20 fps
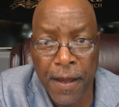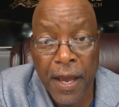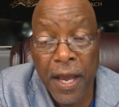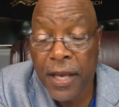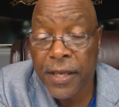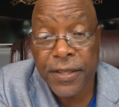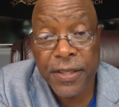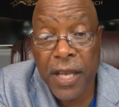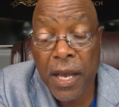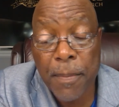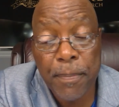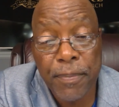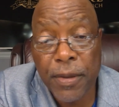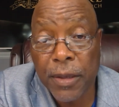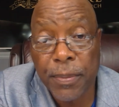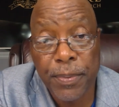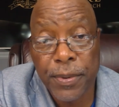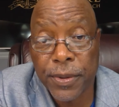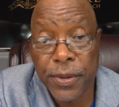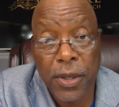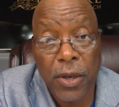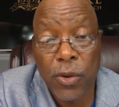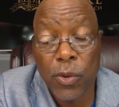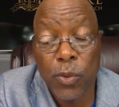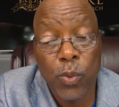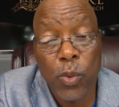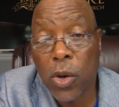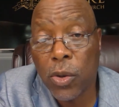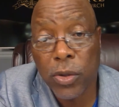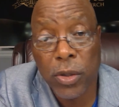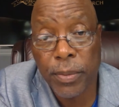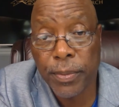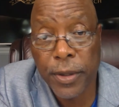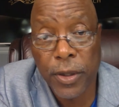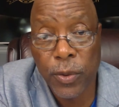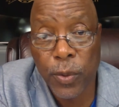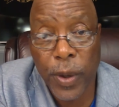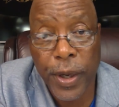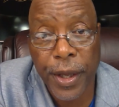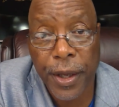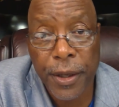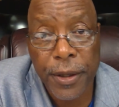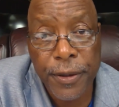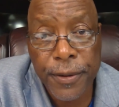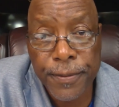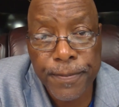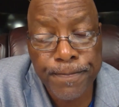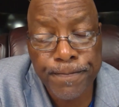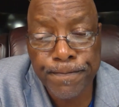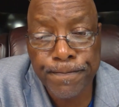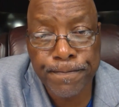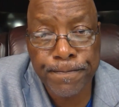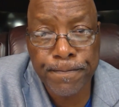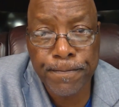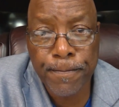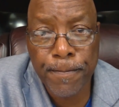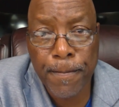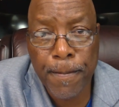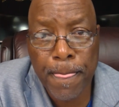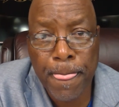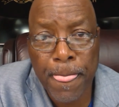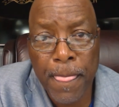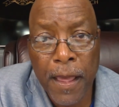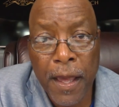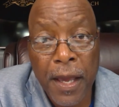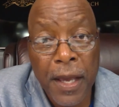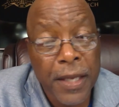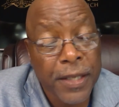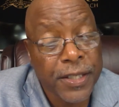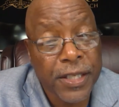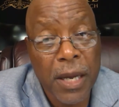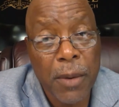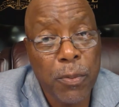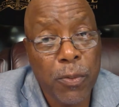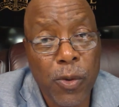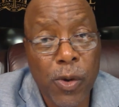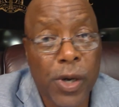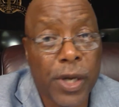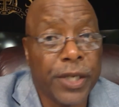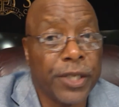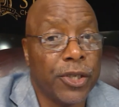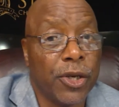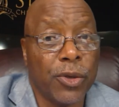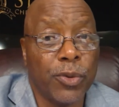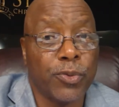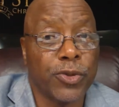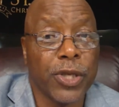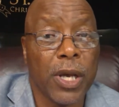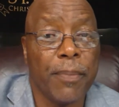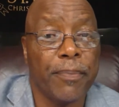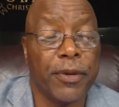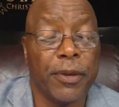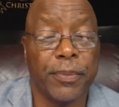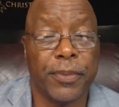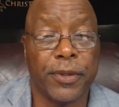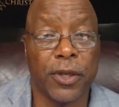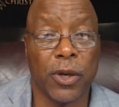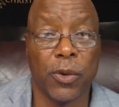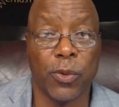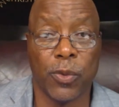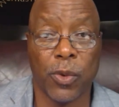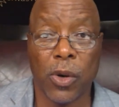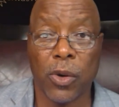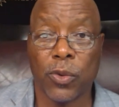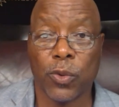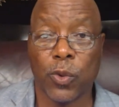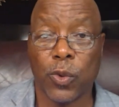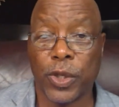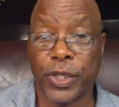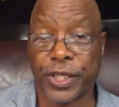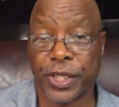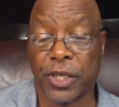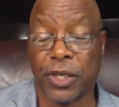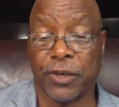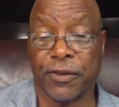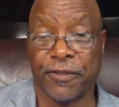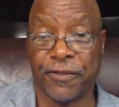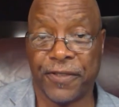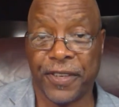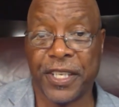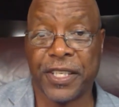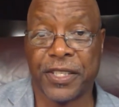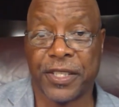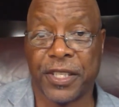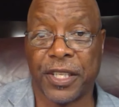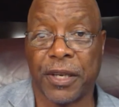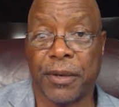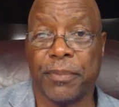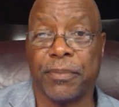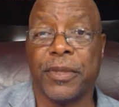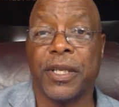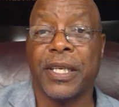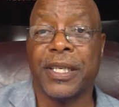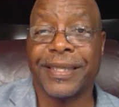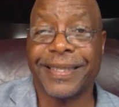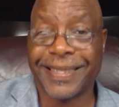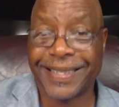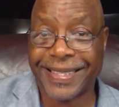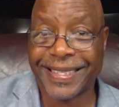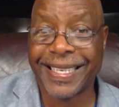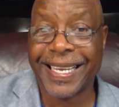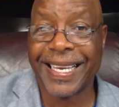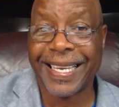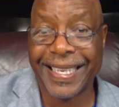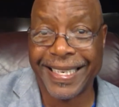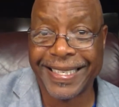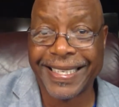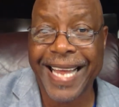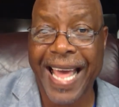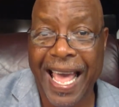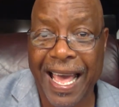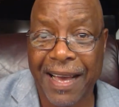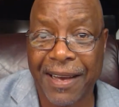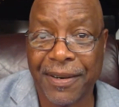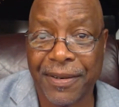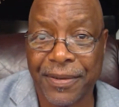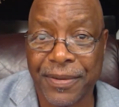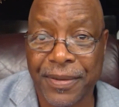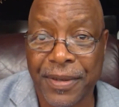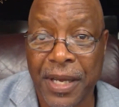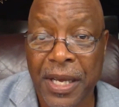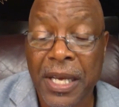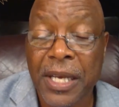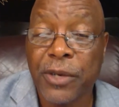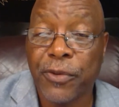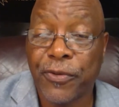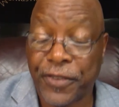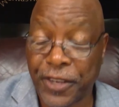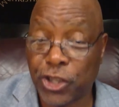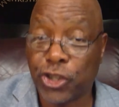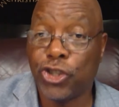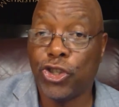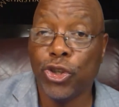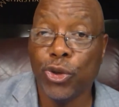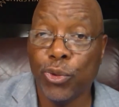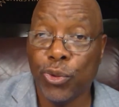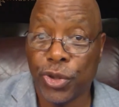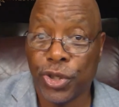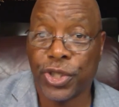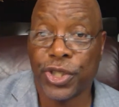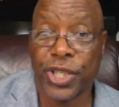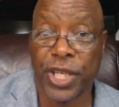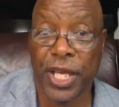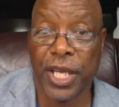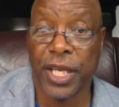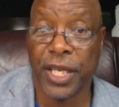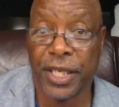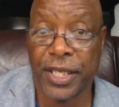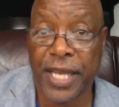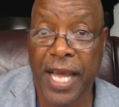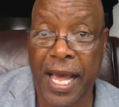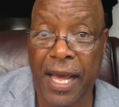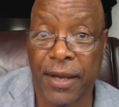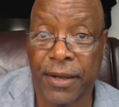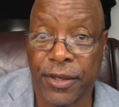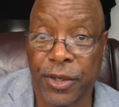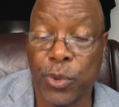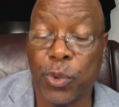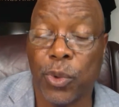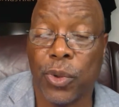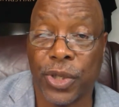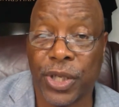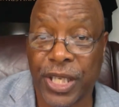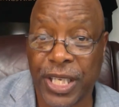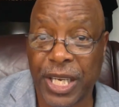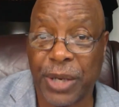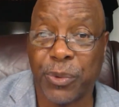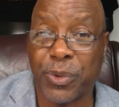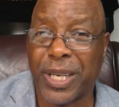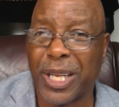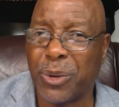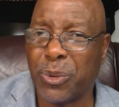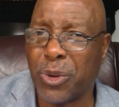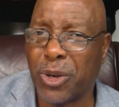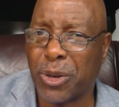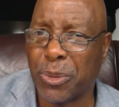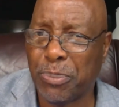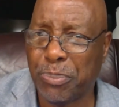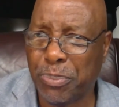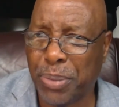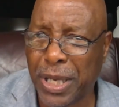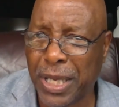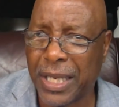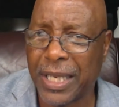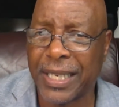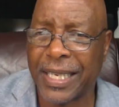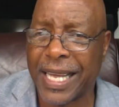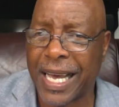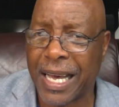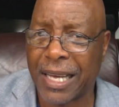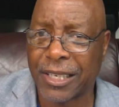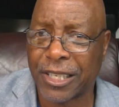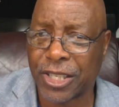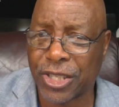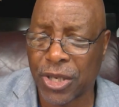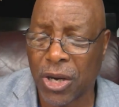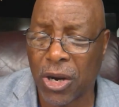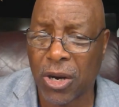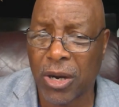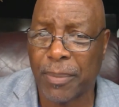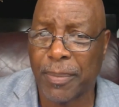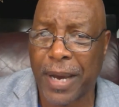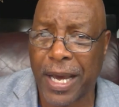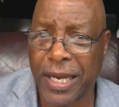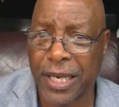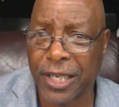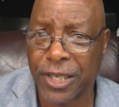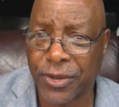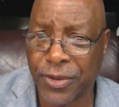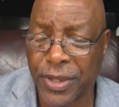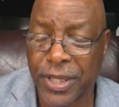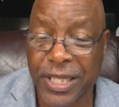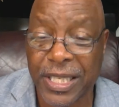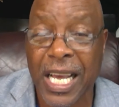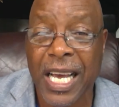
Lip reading: Some people don't want to be well. Some people don't want what's going to fix them to stay in town, fix you to stay in town. They want to get rid of it. They want to beat it down or talk about it and criticize.